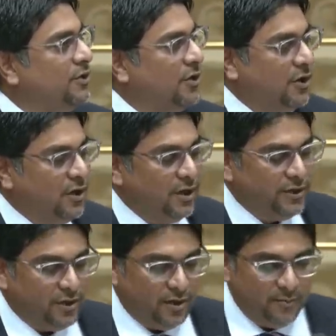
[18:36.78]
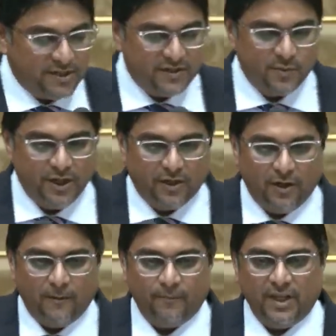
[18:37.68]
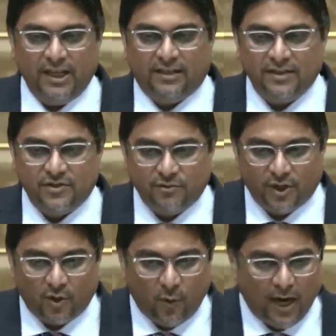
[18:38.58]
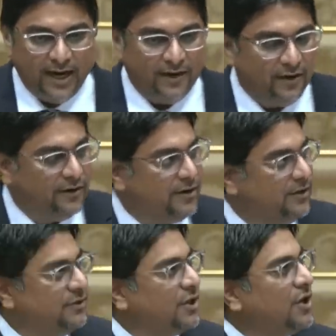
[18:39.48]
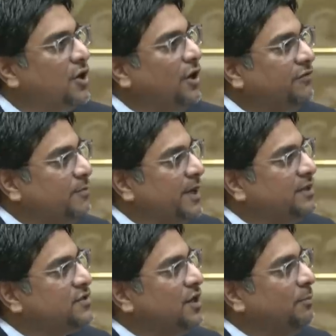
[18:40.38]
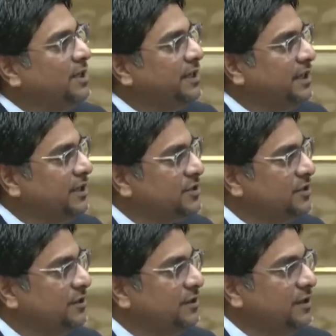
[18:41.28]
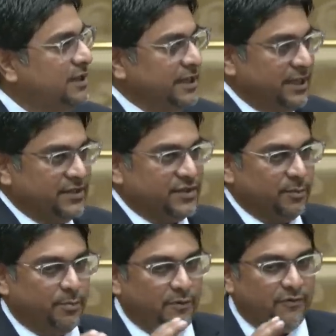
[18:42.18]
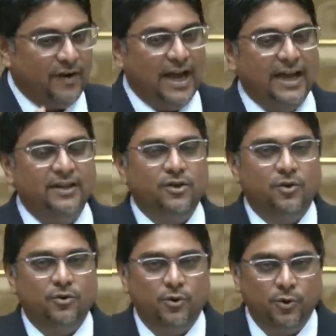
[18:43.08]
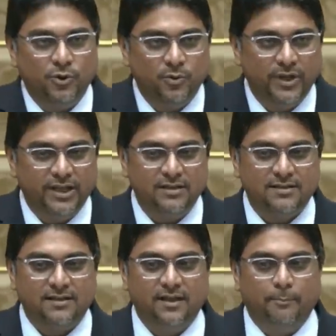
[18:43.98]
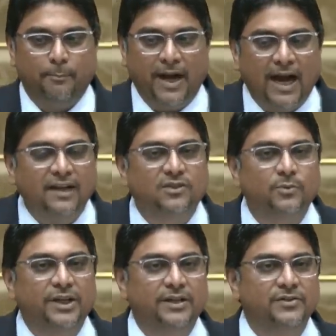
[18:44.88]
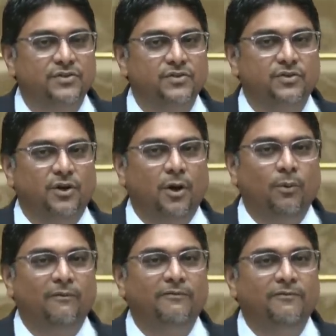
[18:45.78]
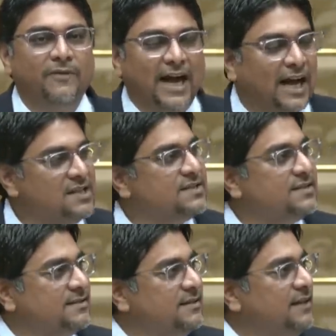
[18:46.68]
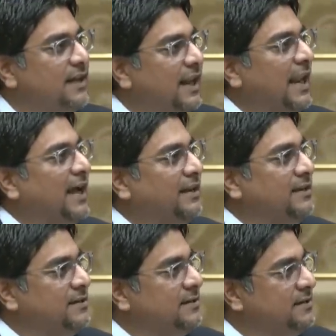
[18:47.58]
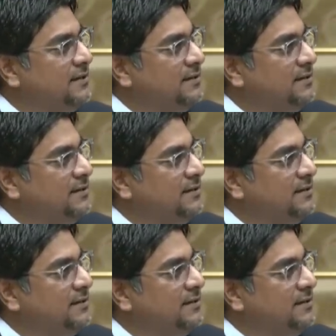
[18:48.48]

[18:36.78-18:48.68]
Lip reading: Mrs. Speaker, it is required. The government's obligation is to provide the roadways and the pathways to our vast land.